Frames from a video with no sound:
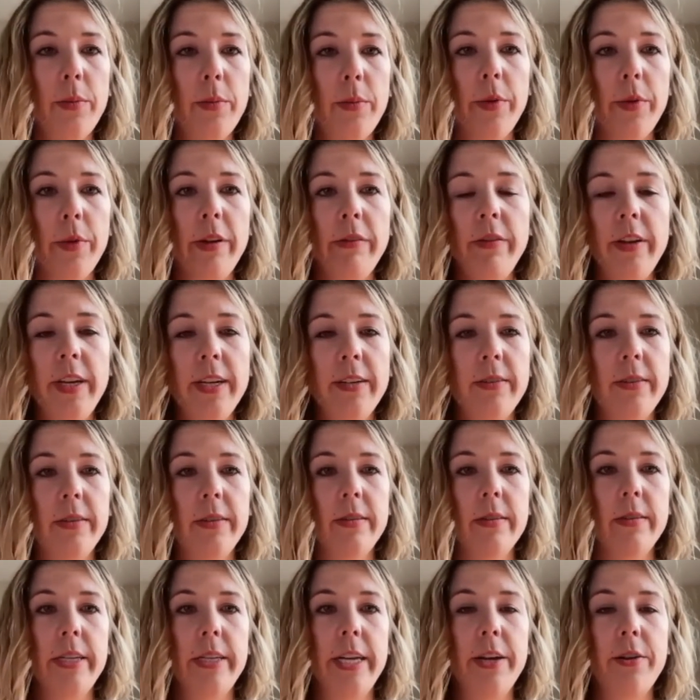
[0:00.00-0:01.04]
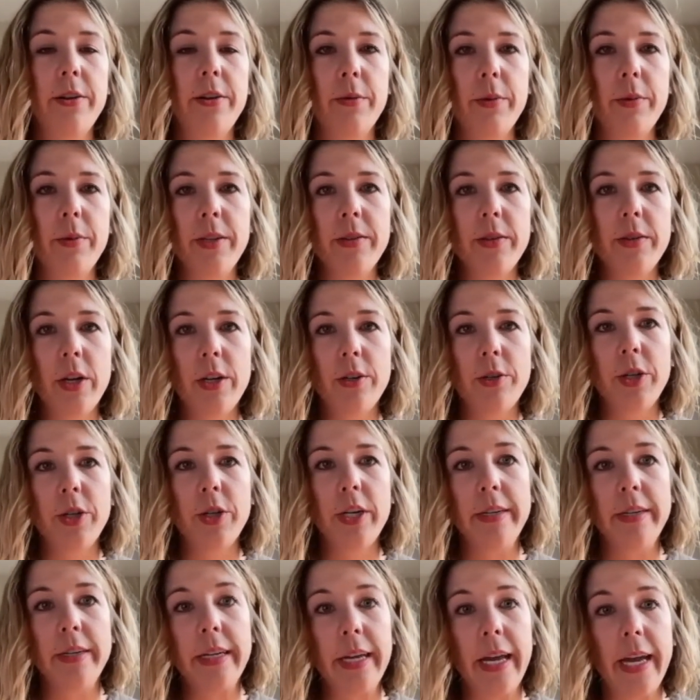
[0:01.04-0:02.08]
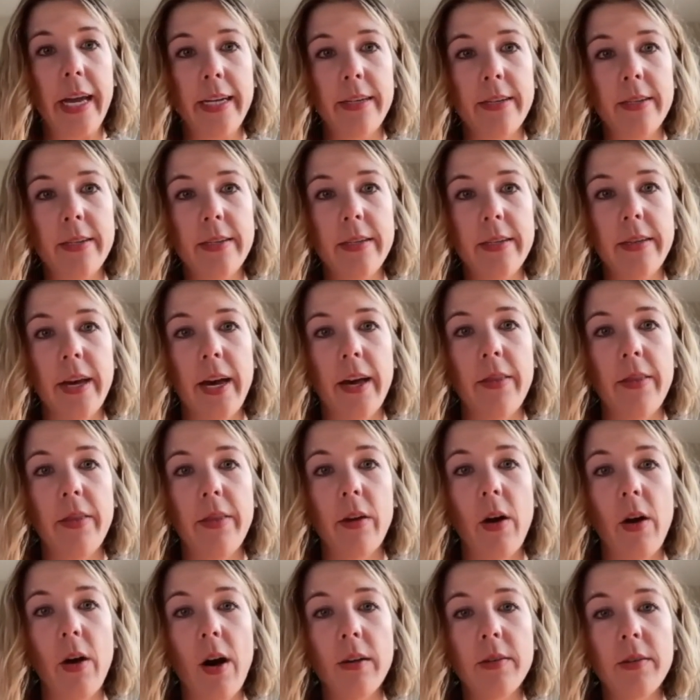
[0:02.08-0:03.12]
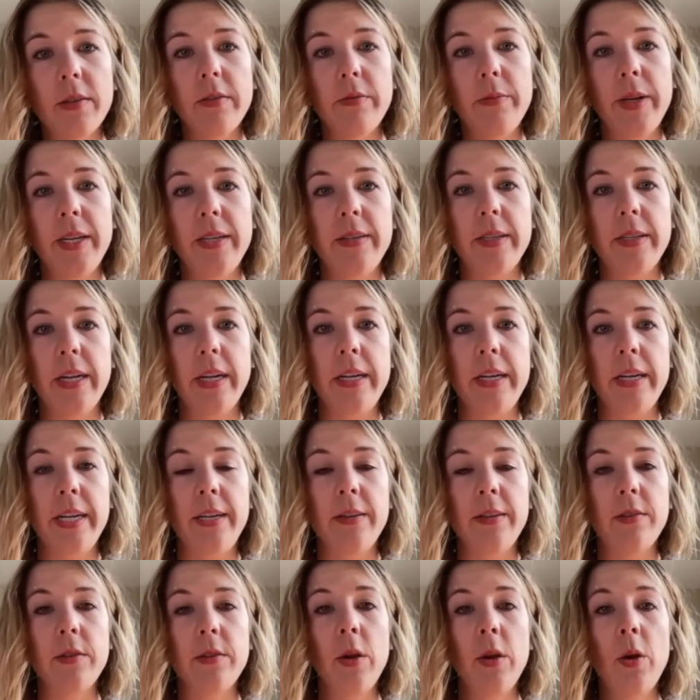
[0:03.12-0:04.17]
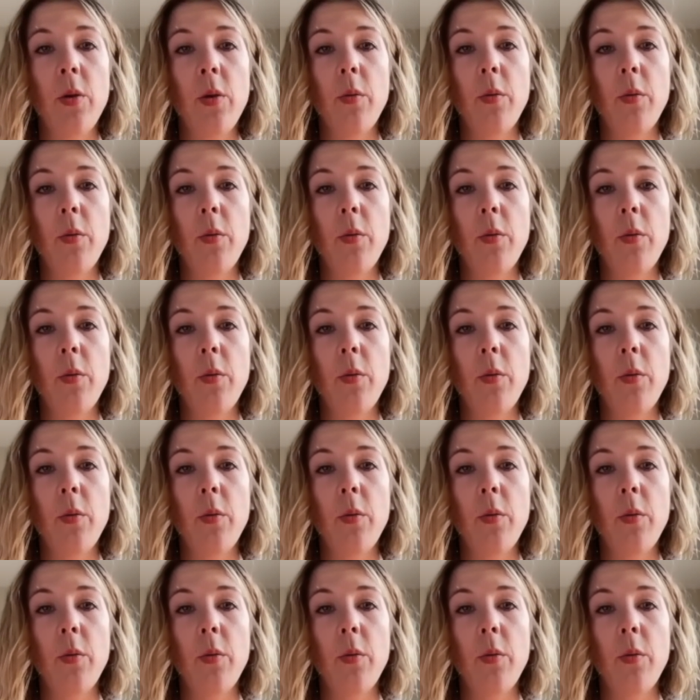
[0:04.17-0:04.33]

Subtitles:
Previous standard research indicates that the cost of basic needs